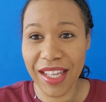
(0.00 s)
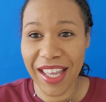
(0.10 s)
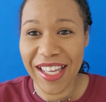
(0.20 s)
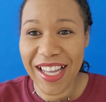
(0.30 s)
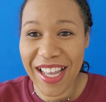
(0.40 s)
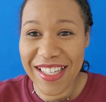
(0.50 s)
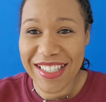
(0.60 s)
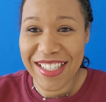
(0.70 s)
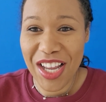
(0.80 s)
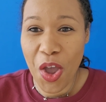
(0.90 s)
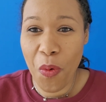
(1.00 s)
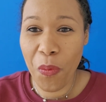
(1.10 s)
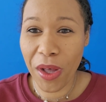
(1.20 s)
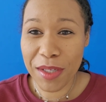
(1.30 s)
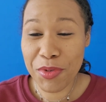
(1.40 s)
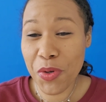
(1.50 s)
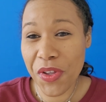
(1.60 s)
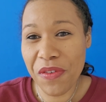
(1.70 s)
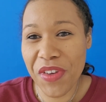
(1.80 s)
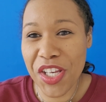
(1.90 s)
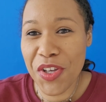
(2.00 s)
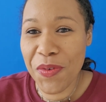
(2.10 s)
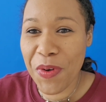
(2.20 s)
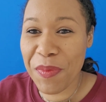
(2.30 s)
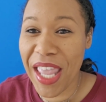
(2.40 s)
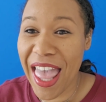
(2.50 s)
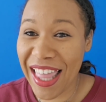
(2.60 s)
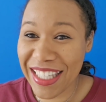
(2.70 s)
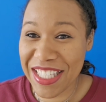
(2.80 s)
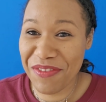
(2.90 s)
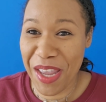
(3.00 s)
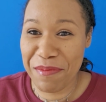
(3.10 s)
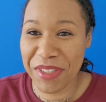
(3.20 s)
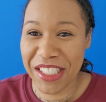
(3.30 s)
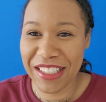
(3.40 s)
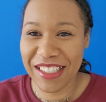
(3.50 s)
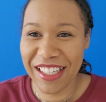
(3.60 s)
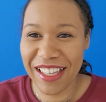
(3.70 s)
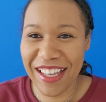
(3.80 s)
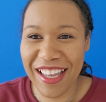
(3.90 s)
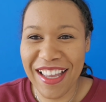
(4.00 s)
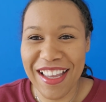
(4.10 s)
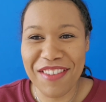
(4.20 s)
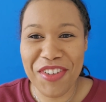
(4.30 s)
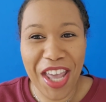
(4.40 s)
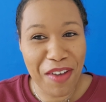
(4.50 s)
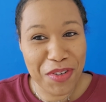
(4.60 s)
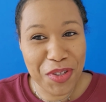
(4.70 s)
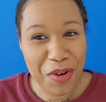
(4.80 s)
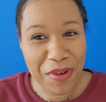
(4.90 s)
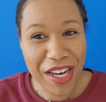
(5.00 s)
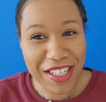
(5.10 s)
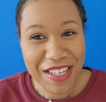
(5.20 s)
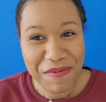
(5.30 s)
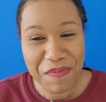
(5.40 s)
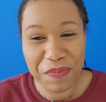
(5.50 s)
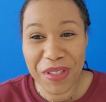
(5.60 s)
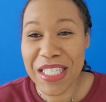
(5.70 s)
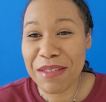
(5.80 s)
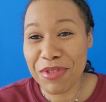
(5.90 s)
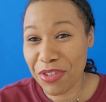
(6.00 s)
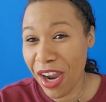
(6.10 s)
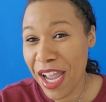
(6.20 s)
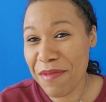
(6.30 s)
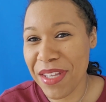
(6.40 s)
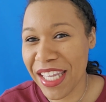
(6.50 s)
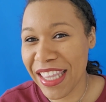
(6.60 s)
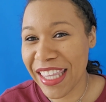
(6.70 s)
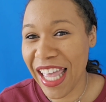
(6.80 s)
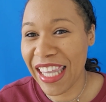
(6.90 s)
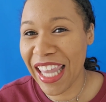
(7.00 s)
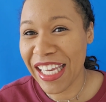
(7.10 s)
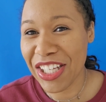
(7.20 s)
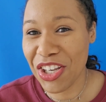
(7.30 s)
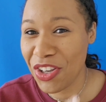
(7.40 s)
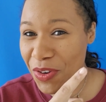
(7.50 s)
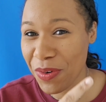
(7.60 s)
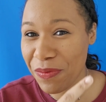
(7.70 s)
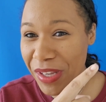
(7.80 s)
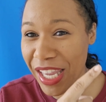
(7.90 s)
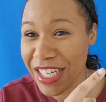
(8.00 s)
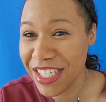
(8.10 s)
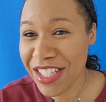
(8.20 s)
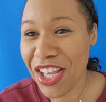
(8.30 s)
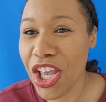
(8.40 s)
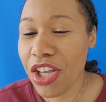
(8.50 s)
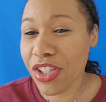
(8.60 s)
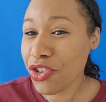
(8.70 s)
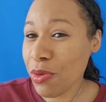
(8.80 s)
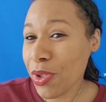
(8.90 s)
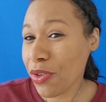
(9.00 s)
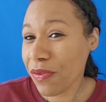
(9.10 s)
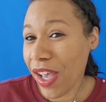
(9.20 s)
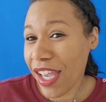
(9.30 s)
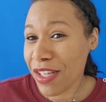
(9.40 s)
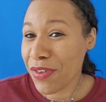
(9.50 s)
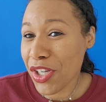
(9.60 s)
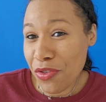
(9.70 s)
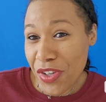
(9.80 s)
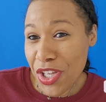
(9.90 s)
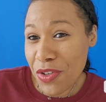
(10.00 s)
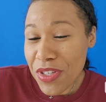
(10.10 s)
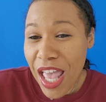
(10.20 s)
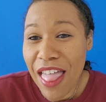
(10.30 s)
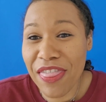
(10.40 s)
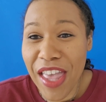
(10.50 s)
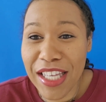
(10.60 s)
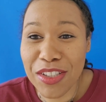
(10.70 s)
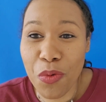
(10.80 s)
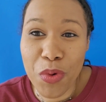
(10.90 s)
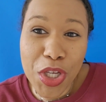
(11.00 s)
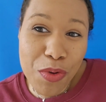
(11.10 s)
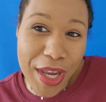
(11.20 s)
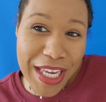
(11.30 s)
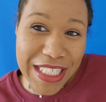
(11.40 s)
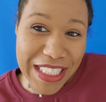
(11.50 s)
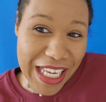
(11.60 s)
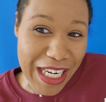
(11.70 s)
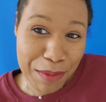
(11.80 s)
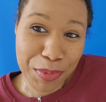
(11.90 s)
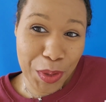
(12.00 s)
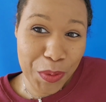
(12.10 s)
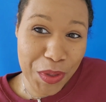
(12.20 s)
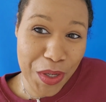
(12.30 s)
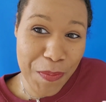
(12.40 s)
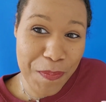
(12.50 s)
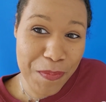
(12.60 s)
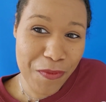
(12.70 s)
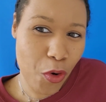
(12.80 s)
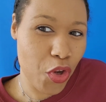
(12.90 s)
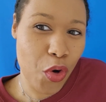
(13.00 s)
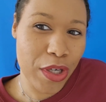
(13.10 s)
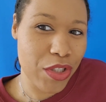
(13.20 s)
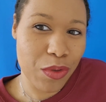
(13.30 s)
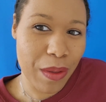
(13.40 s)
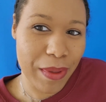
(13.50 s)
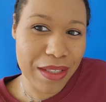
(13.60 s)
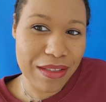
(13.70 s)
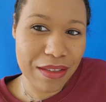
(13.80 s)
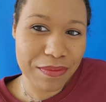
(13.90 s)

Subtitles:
Hey guys, welcome to another video from the Ellis family. If you haven't already, please subscribe and hit that like notification so that you can be notified of any new videos that we create and upload for your enjoyment.